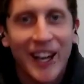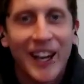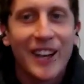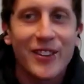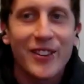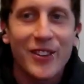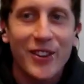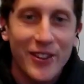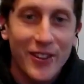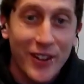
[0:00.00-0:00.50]

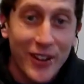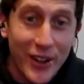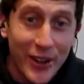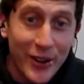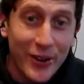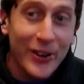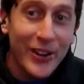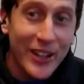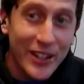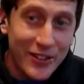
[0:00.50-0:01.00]
So it's
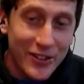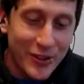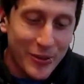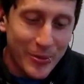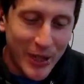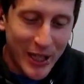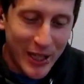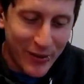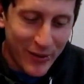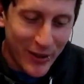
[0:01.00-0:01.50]
literally just
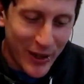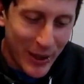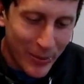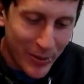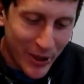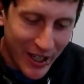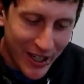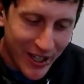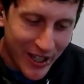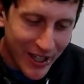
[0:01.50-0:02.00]
me and a
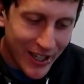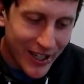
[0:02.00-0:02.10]
family.